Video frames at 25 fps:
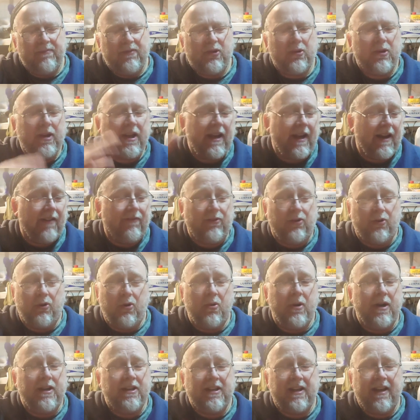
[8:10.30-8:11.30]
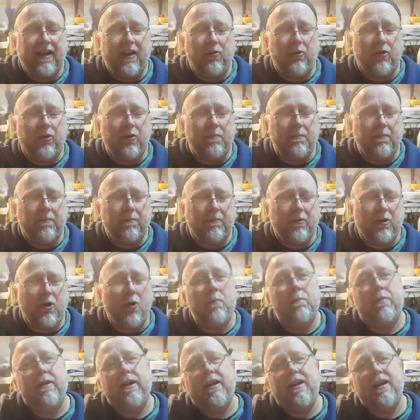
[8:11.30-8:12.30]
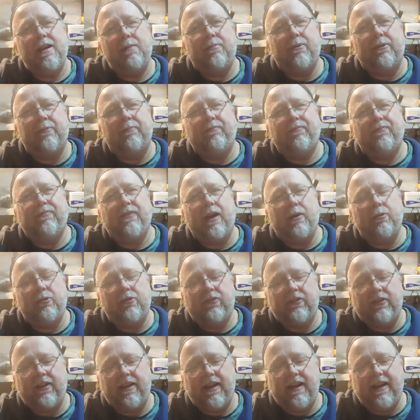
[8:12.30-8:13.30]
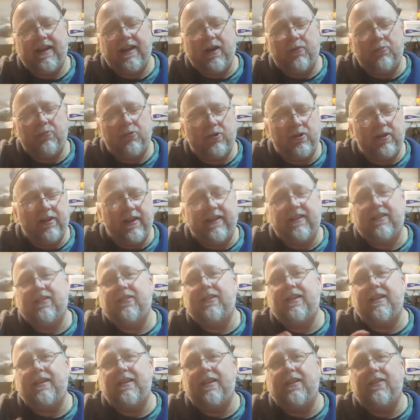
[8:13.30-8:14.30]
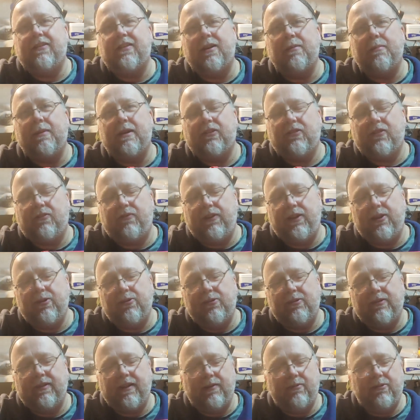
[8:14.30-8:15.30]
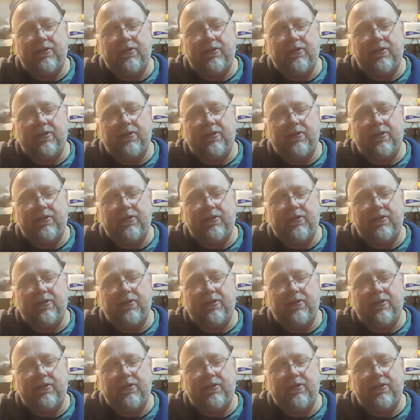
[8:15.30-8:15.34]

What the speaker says: So yeah, I've no idea how it compare, but I would say I wouldn't like to see these in a mixed field.